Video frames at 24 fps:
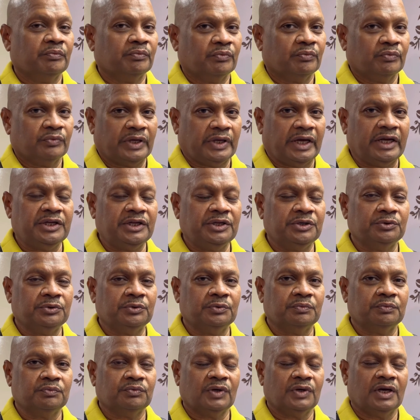Thank you.
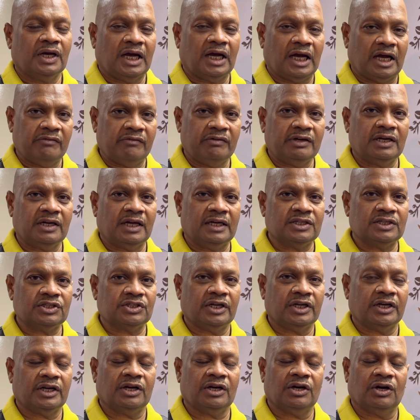Have a nice
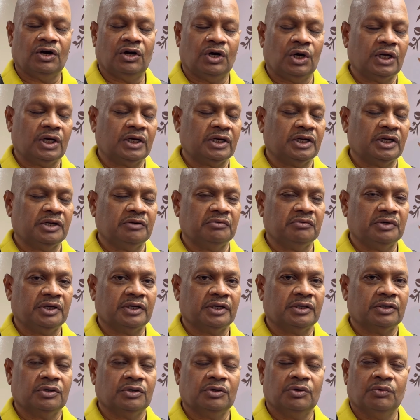day or evening,
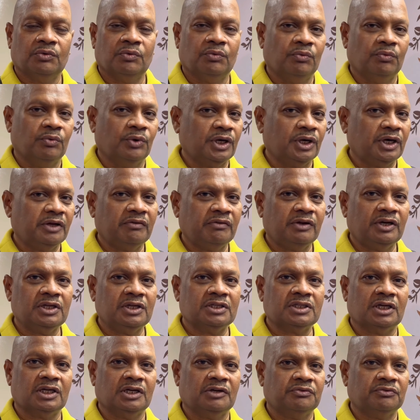whatever
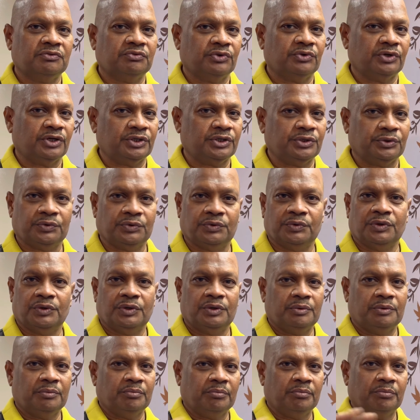is left for you.
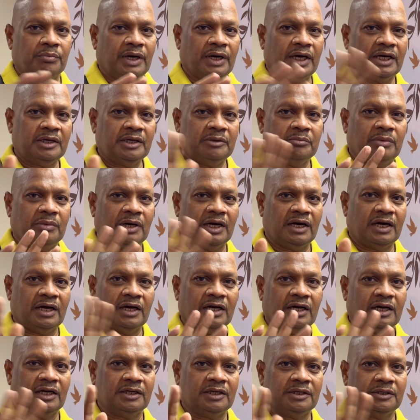Bye
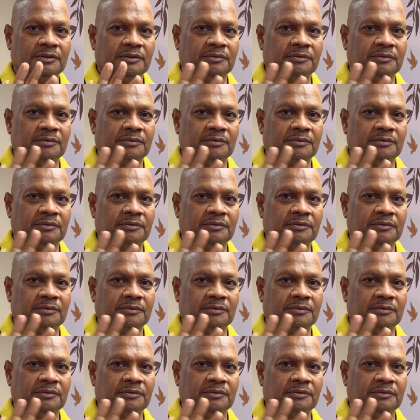bye.